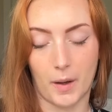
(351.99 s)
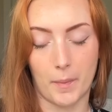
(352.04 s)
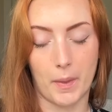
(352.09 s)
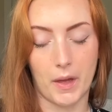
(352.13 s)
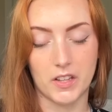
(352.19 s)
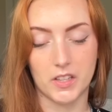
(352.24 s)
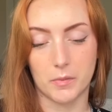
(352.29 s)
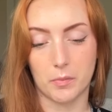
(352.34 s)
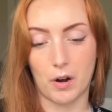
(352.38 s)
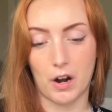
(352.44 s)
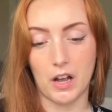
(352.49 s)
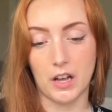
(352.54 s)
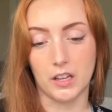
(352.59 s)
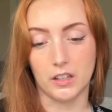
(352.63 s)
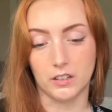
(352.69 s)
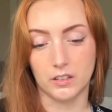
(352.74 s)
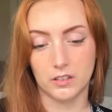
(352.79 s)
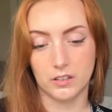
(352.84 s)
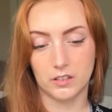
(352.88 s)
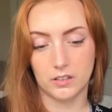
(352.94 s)
I'm not
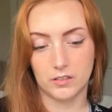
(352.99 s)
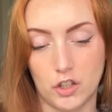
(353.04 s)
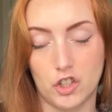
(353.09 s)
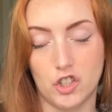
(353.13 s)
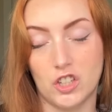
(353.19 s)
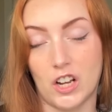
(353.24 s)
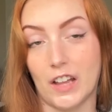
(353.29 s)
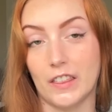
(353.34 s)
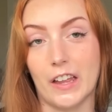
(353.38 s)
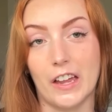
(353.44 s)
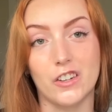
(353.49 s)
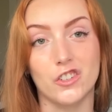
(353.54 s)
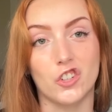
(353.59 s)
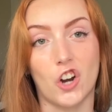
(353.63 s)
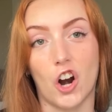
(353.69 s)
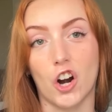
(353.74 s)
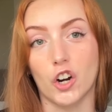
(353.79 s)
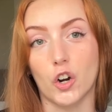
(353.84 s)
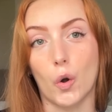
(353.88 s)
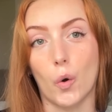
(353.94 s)
surprised. She's got that
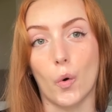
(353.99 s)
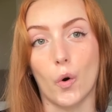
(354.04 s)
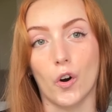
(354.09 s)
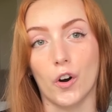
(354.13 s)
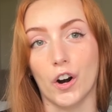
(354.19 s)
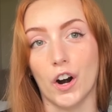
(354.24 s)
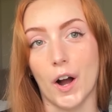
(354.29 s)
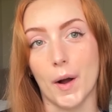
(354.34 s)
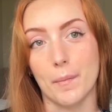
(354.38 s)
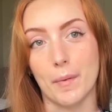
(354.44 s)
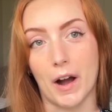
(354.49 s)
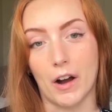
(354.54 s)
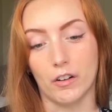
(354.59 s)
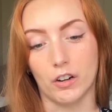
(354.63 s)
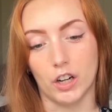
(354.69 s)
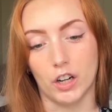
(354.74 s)
dark aura about